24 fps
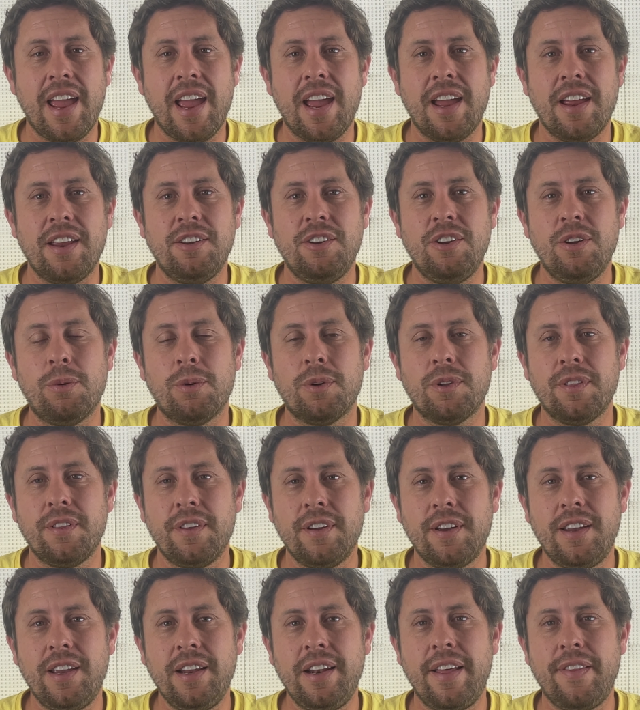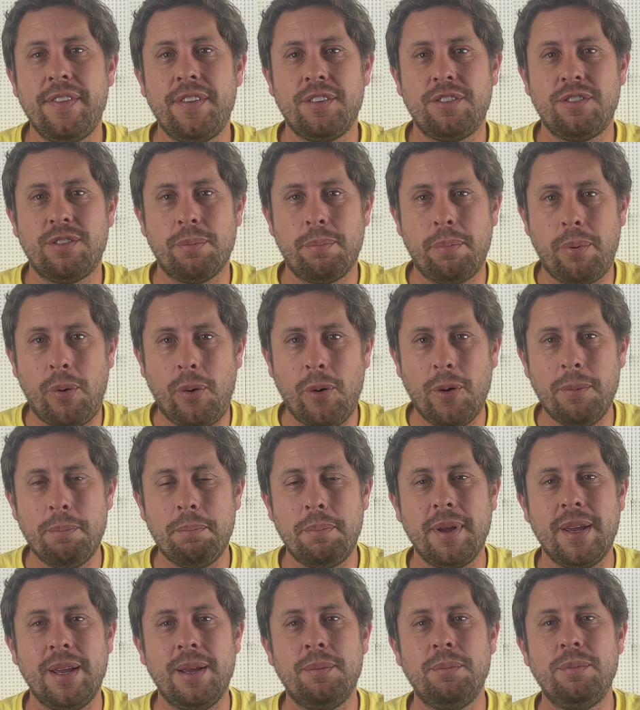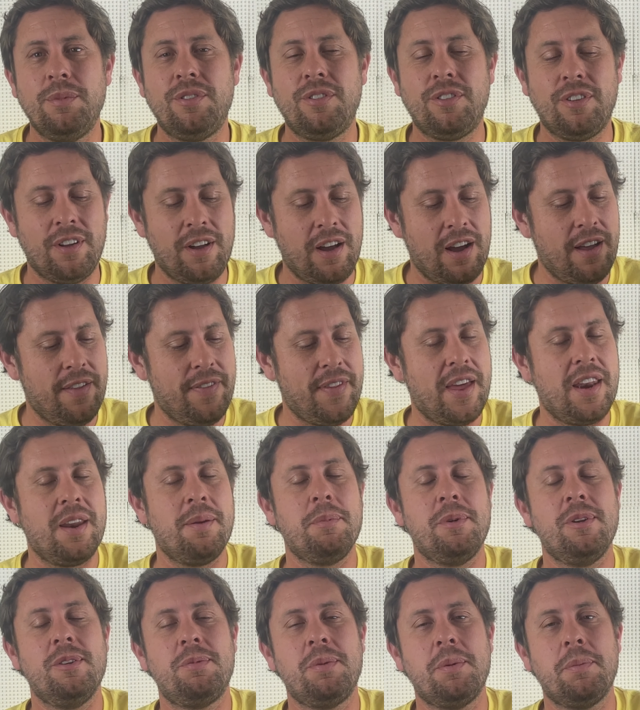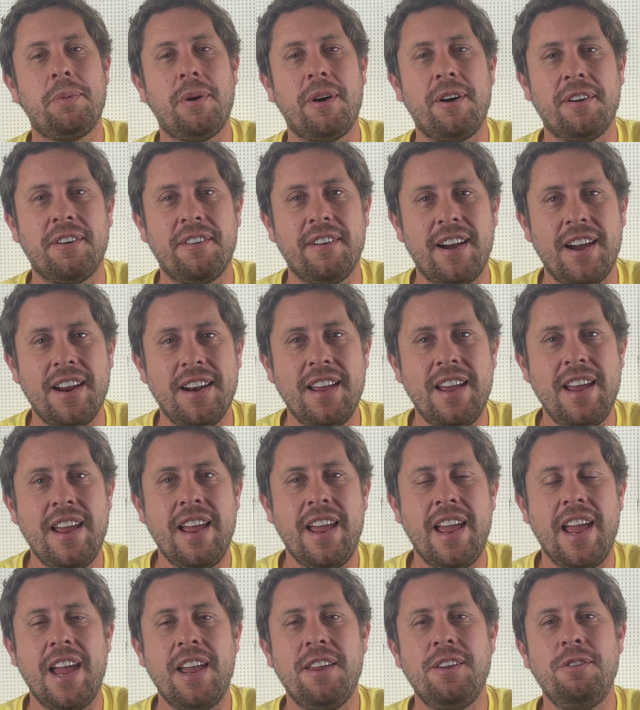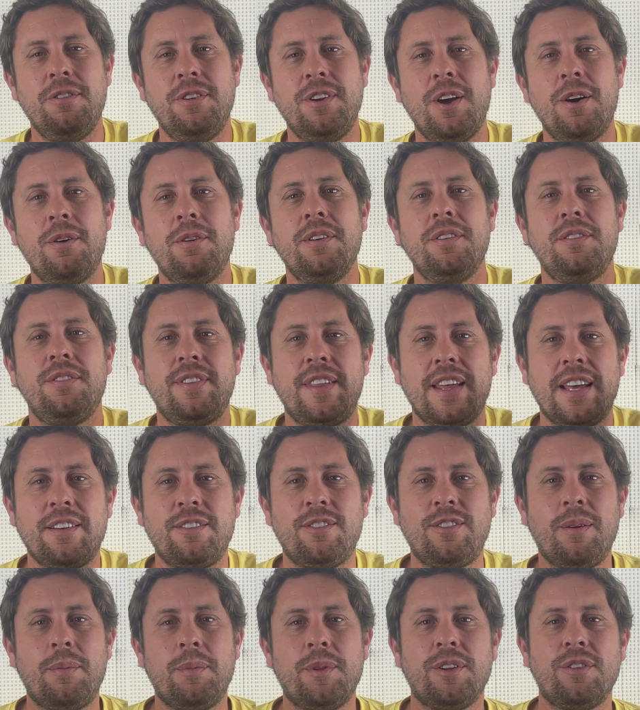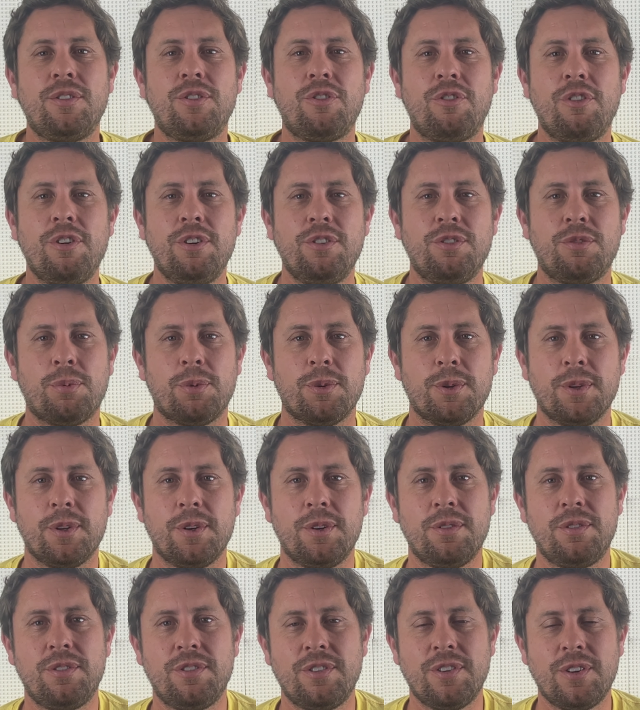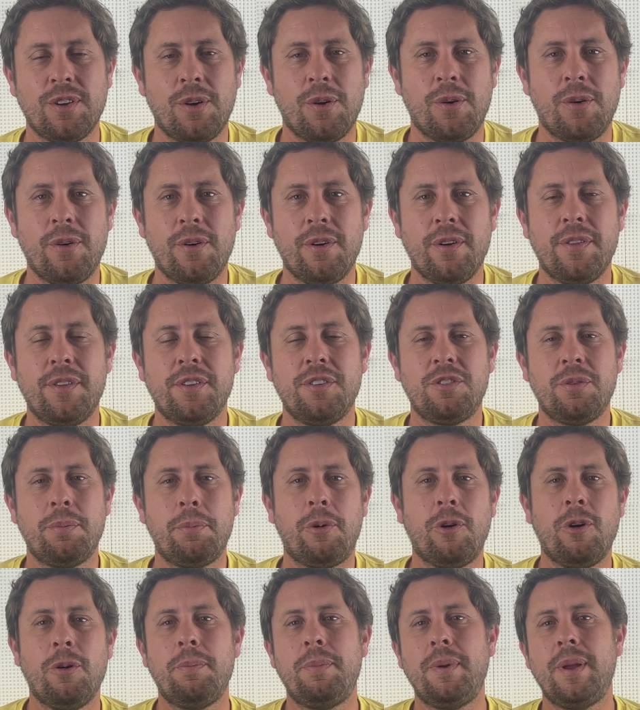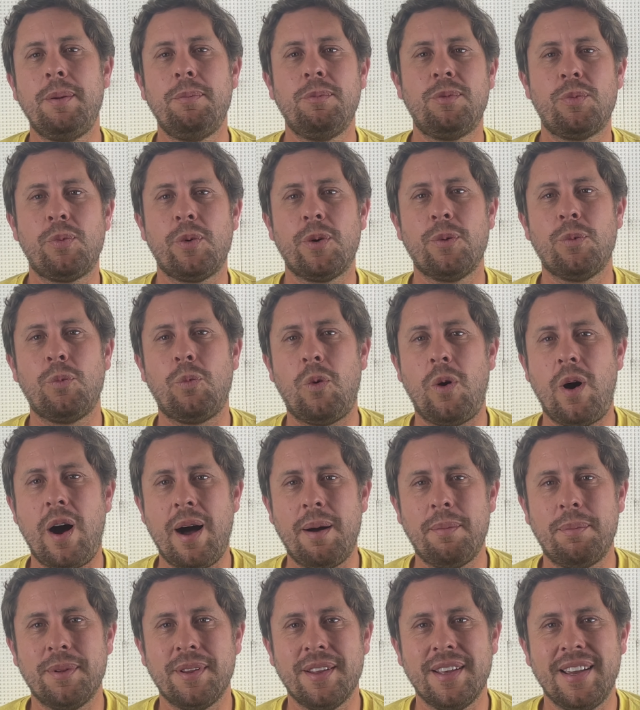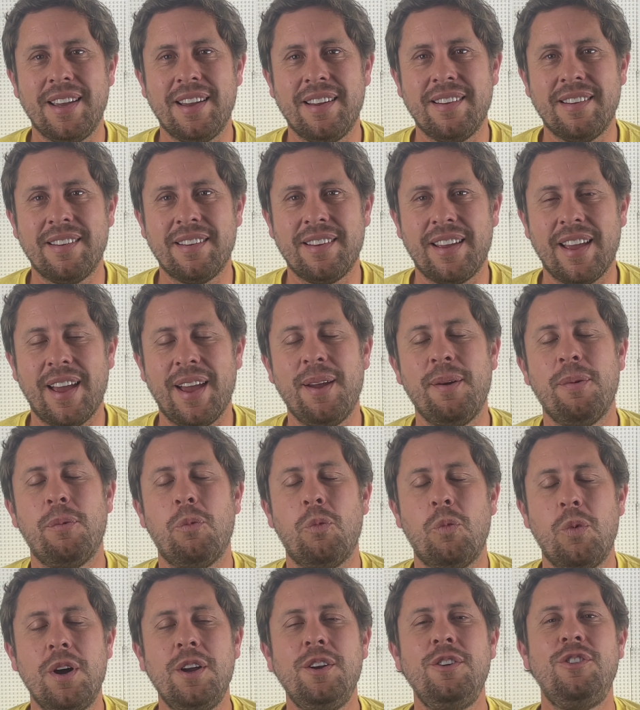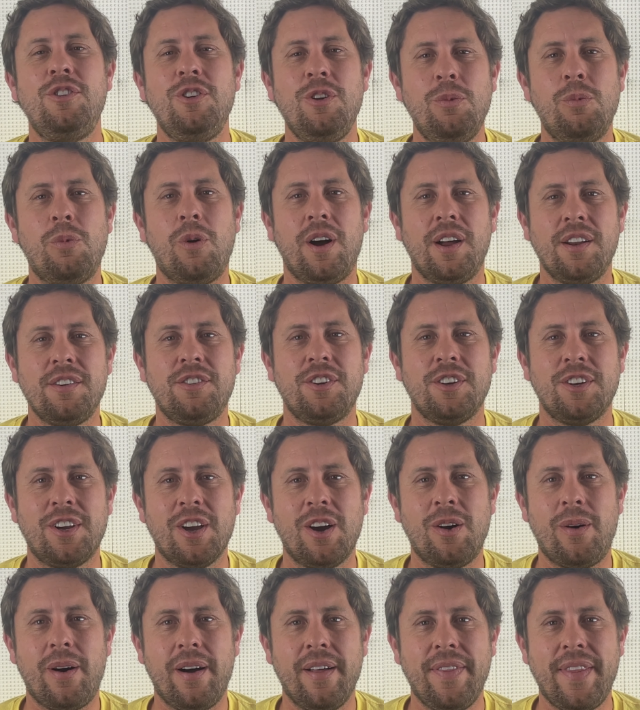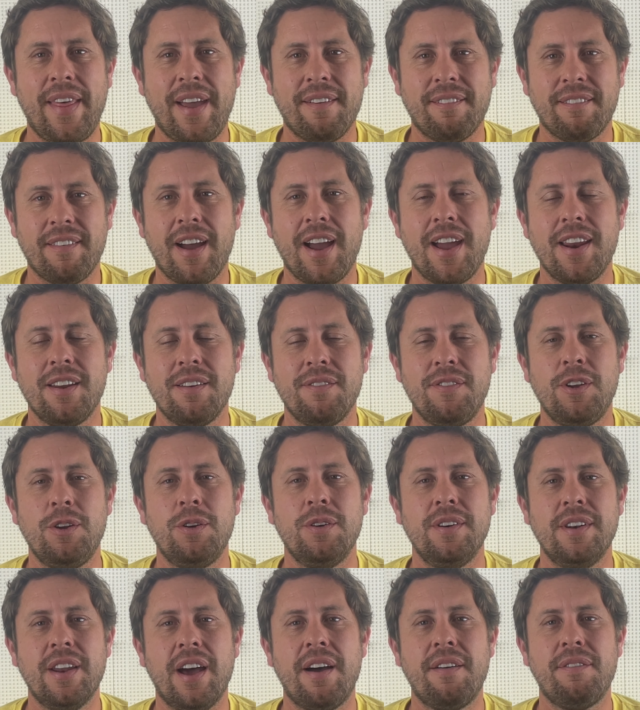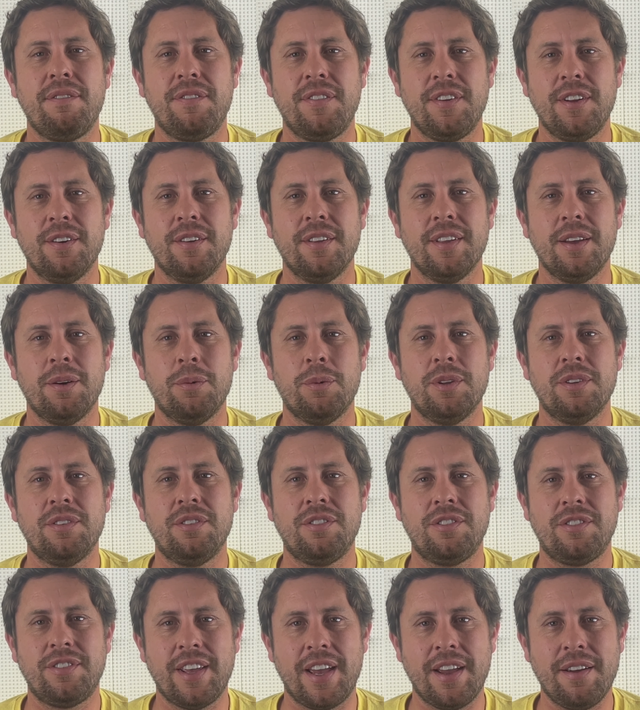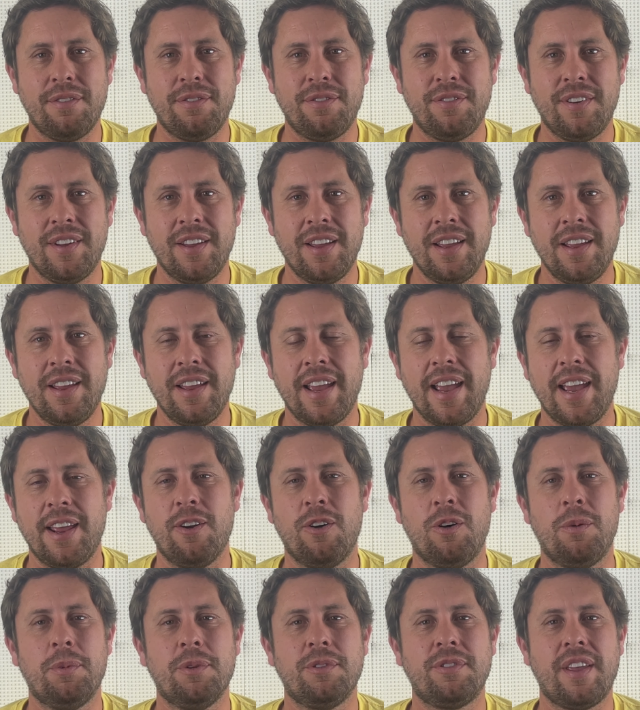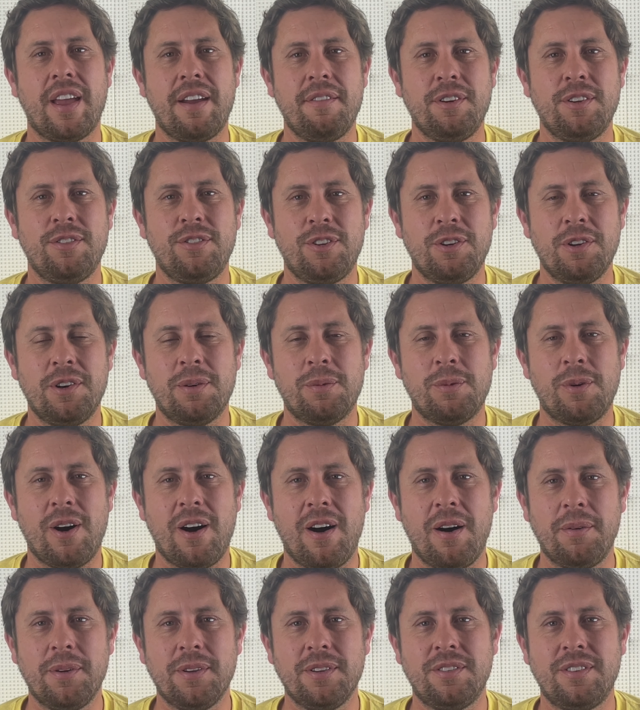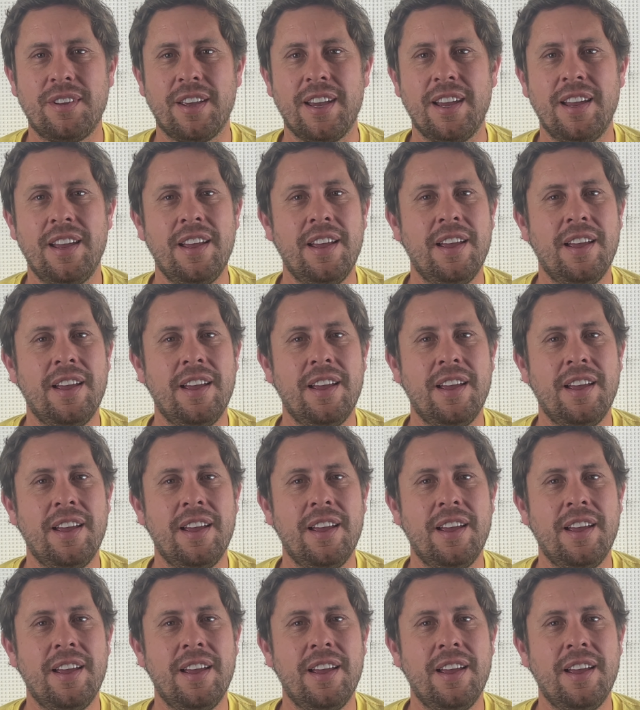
and you were looking at the support beams on that amusement park ride, and you noticed that some of the screws were loose, or the support beams were wobbling. Okay, would you want to go on that ride if you did not feel it was safe? And almost every student will always say,